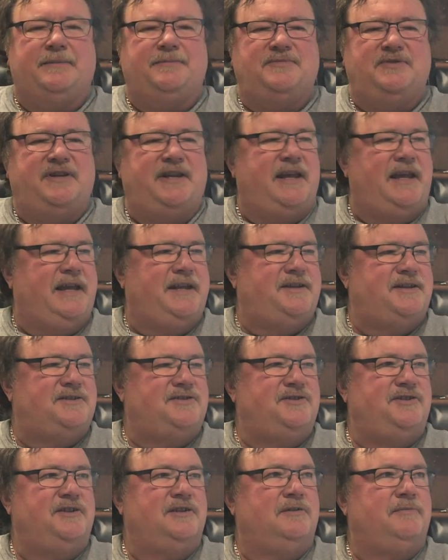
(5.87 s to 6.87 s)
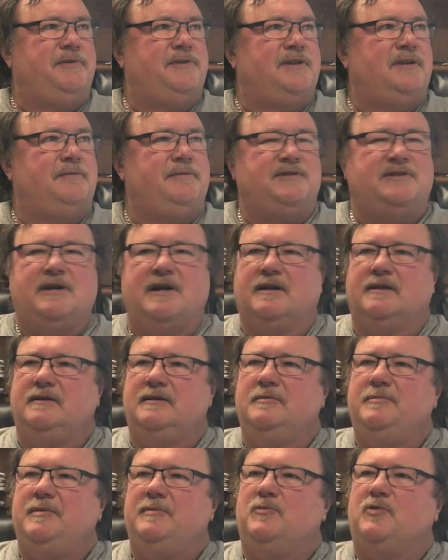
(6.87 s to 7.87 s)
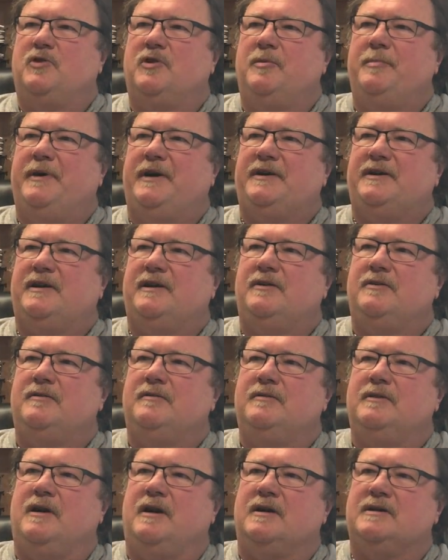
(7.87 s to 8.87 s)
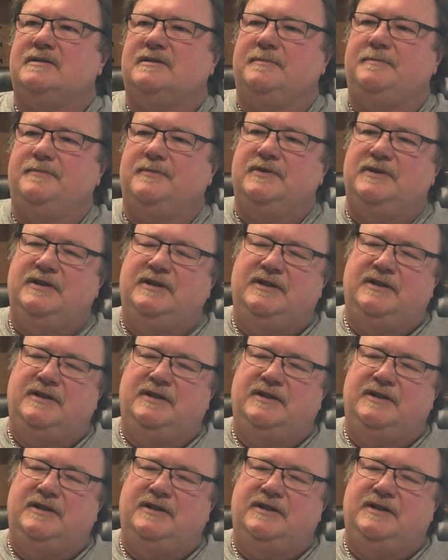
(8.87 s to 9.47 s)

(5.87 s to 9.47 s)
Today, we thought we'd talk a little bit more about our awesome